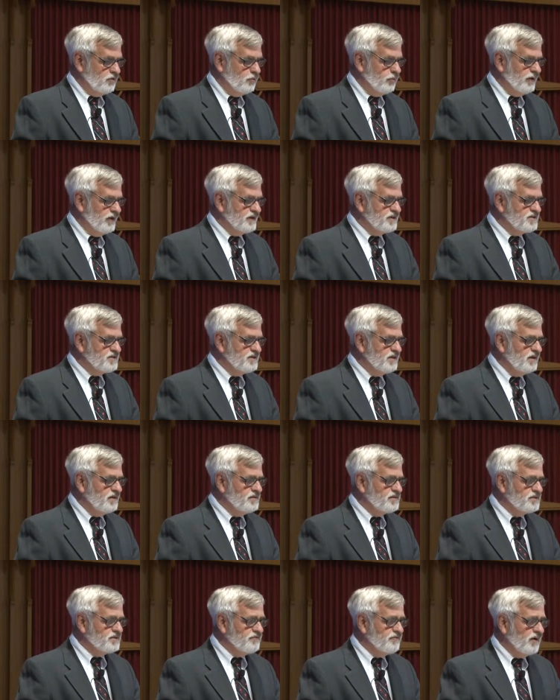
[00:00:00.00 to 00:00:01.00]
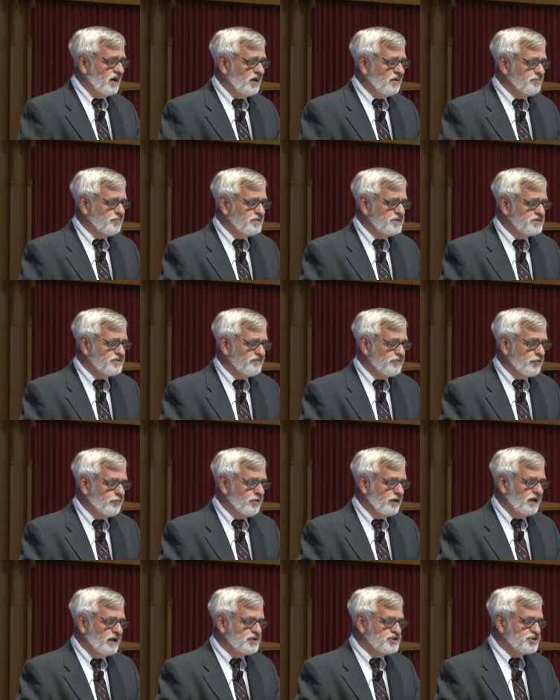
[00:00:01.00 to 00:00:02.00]
we can see the development of a
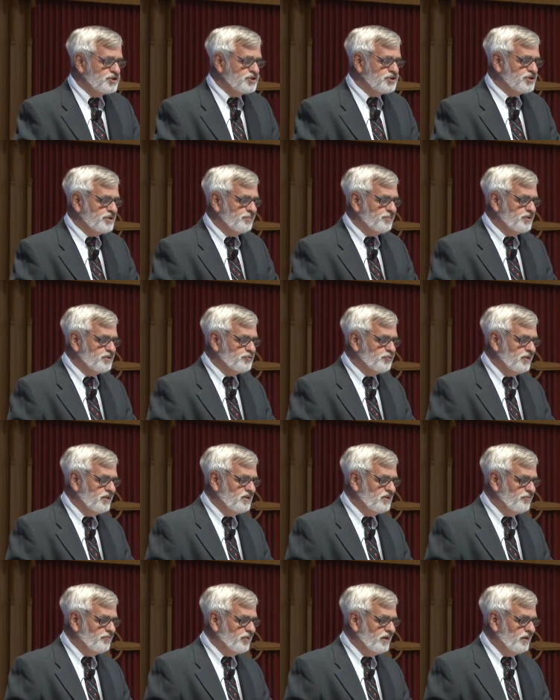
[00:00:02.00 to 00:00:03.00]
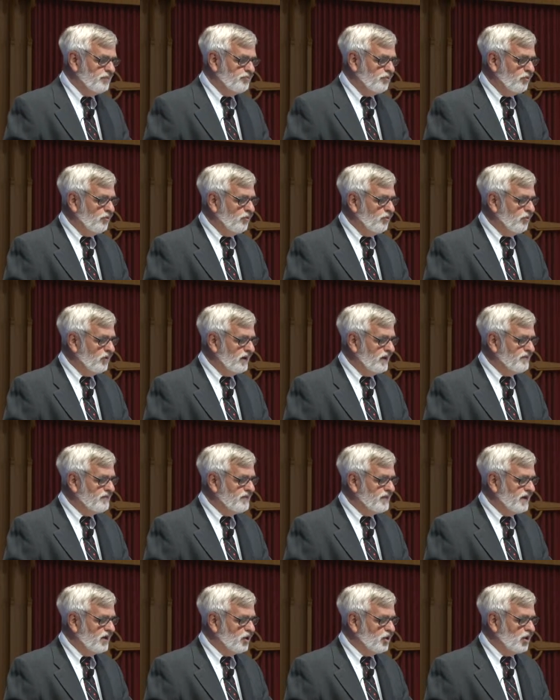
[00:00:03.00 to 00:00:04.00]
relationship between the people
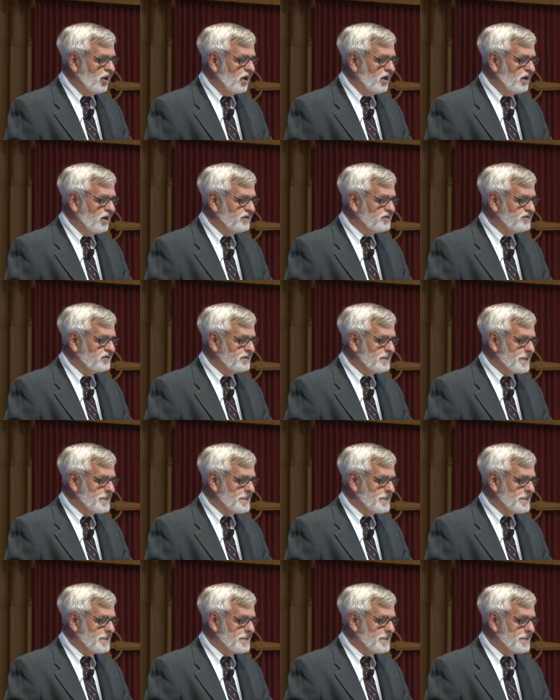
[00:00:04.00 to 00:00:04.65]
and their God.